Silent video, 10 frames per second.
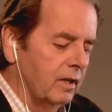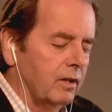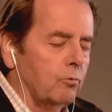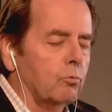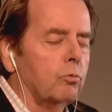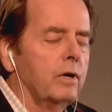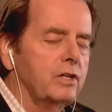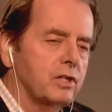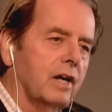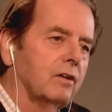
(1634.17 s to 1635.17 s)

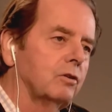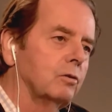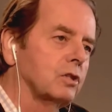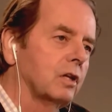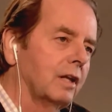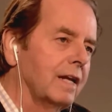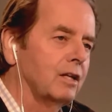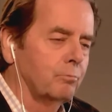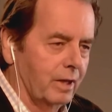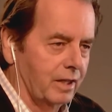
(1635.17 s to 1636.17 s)
reached out to his
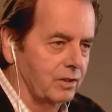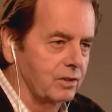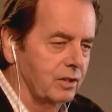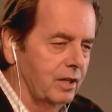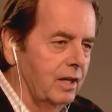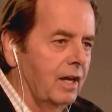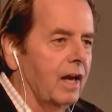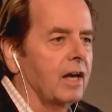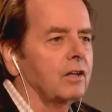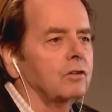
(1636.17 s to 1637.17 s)
client base
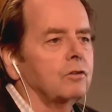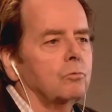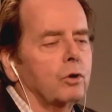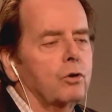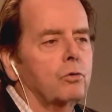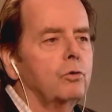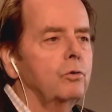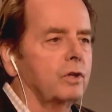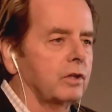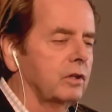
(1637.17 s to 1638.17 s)
and
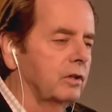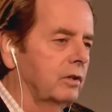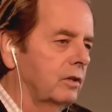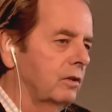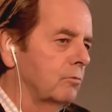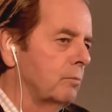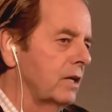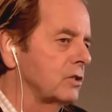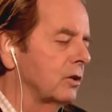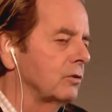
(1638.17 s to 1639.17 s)
recruited,
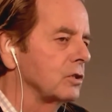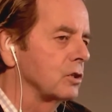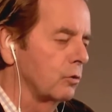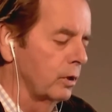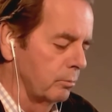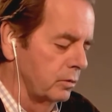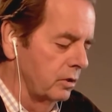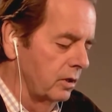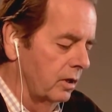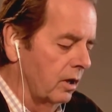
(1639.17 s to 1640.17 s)
based on the script,
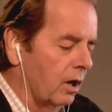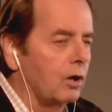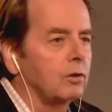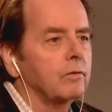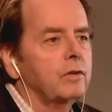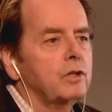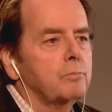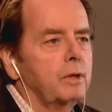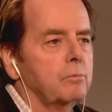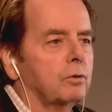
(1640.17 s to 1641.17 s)
all of these
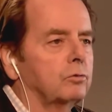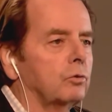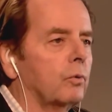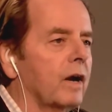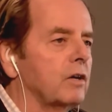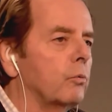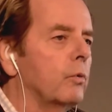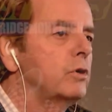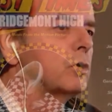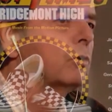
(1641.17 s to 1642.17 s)
people to write original